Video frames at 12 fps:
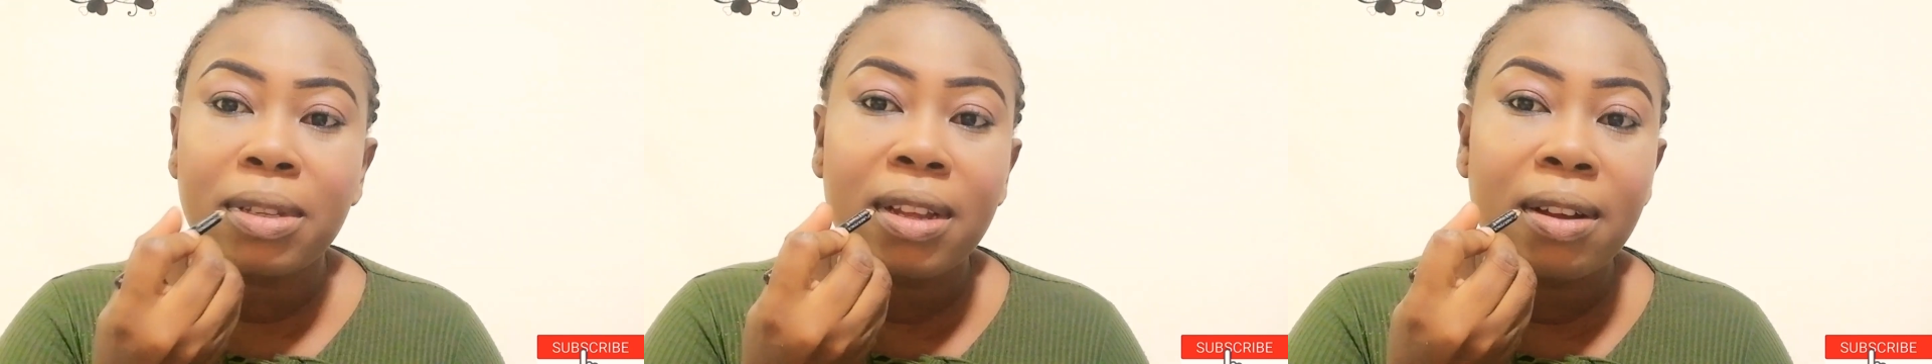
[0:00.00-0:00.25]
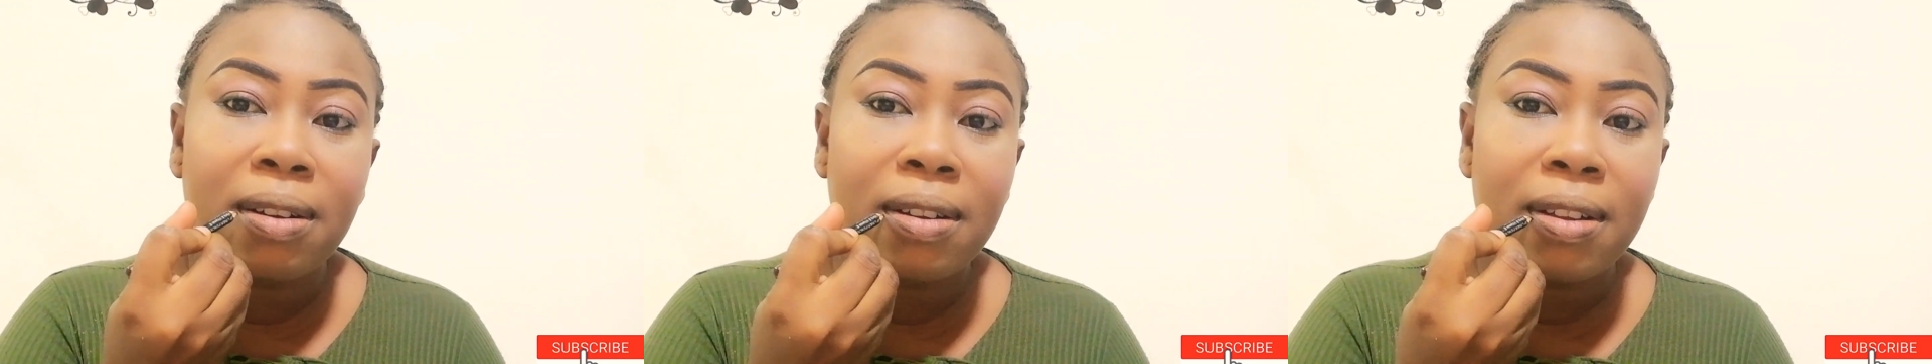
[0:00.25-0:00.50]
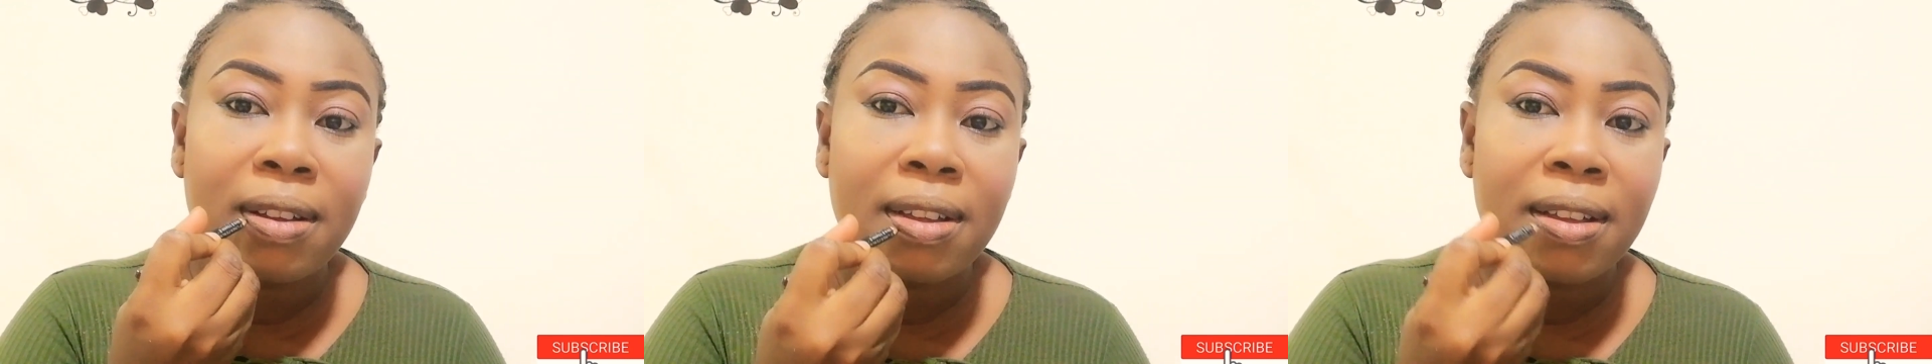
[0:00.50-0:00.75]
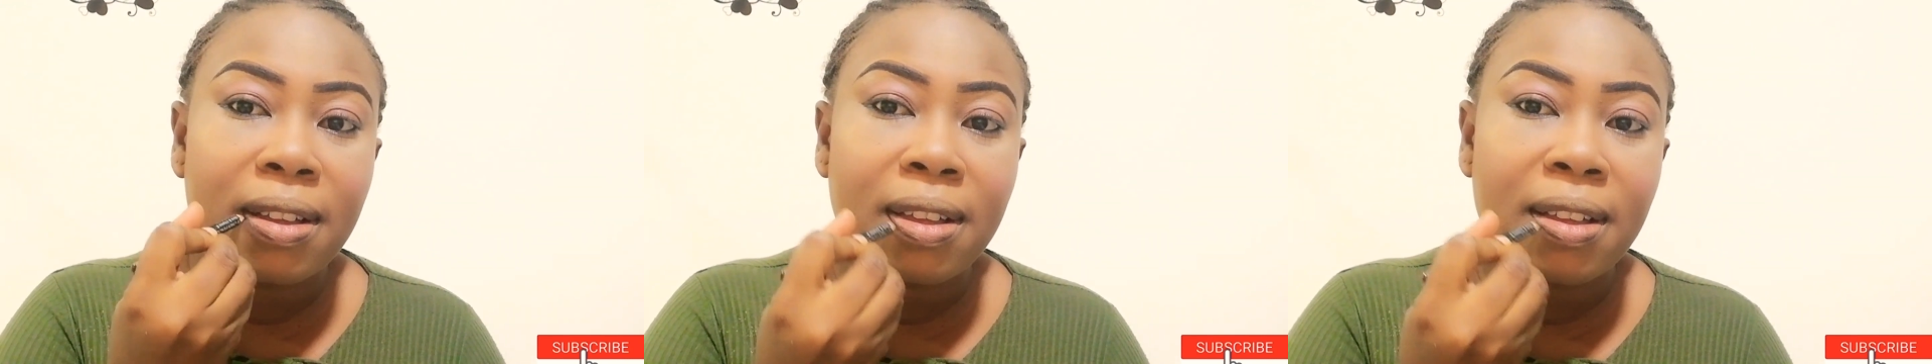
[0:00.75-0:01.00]
I don't use
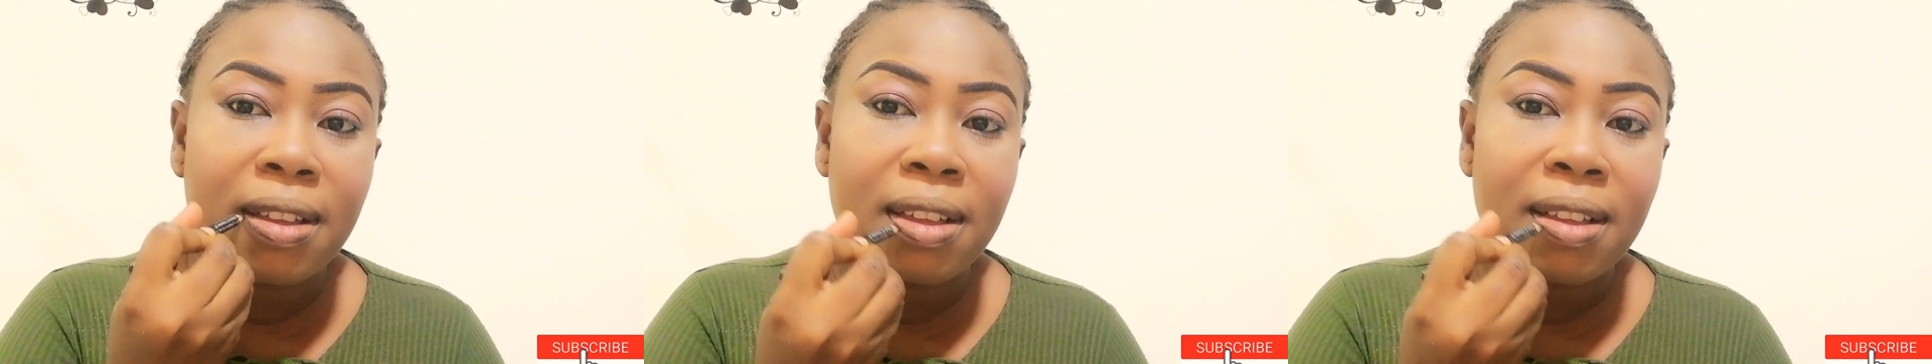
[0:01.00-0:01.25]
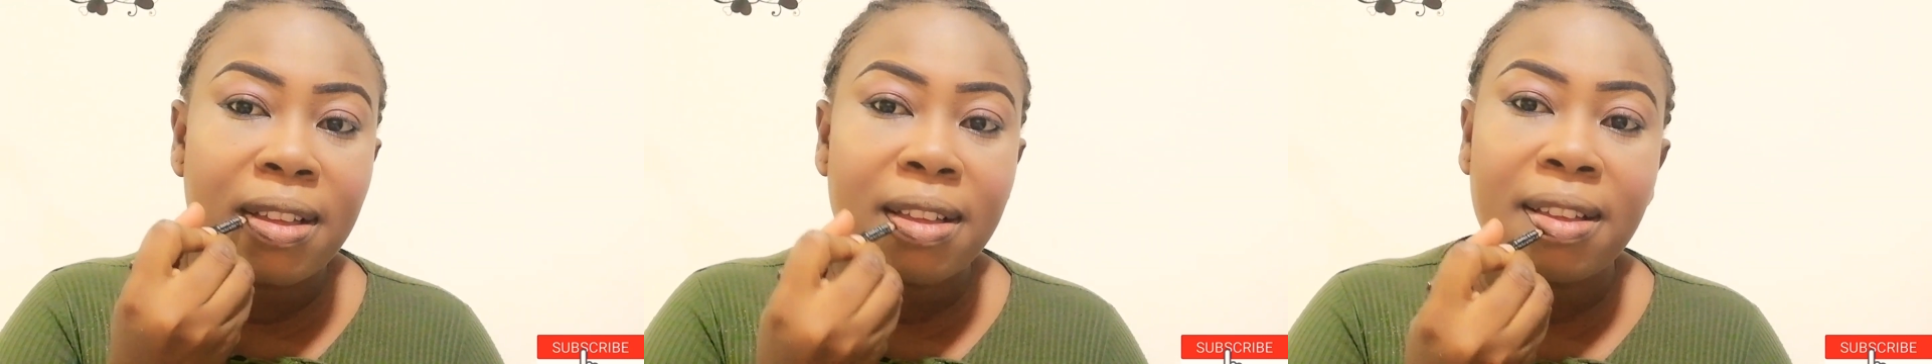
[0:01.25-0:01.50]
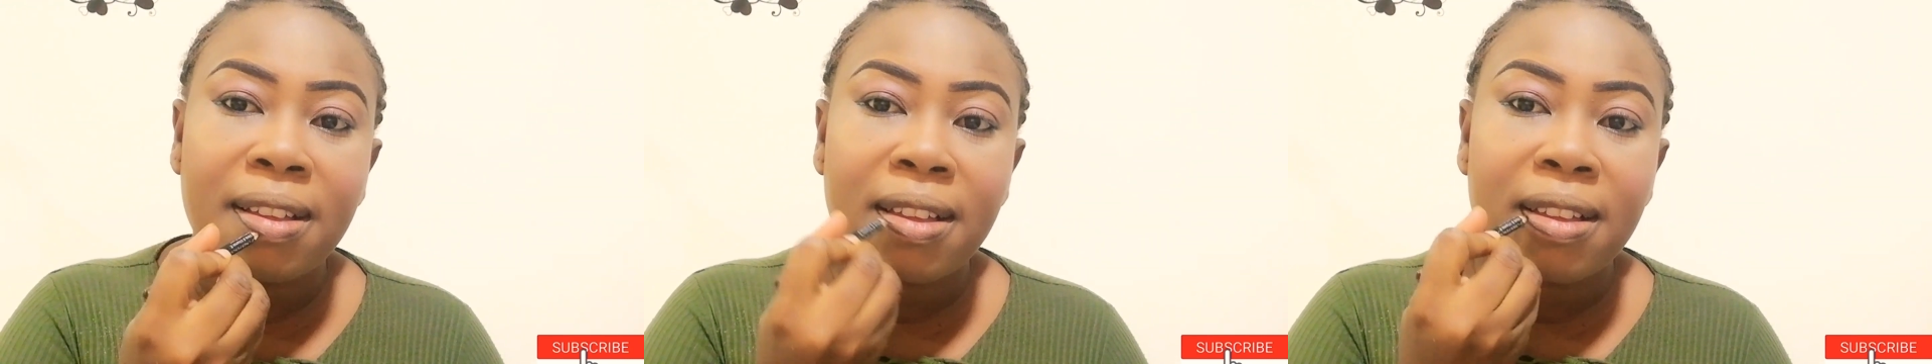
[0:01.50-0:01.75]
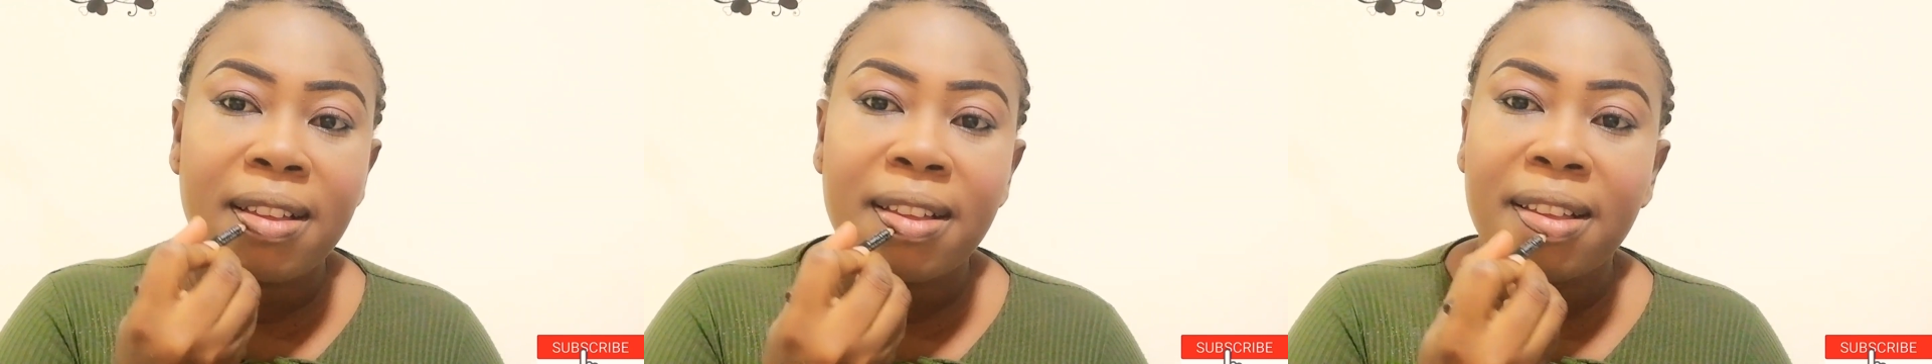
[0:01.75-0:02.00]
lipstick. It's only when
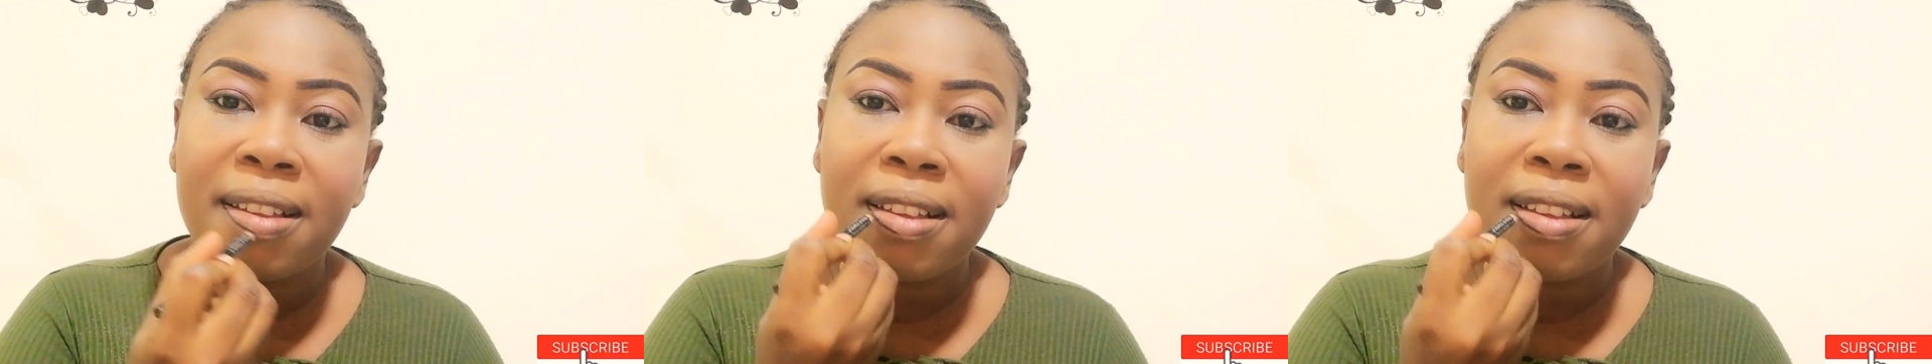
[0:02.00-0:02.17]
I'm doing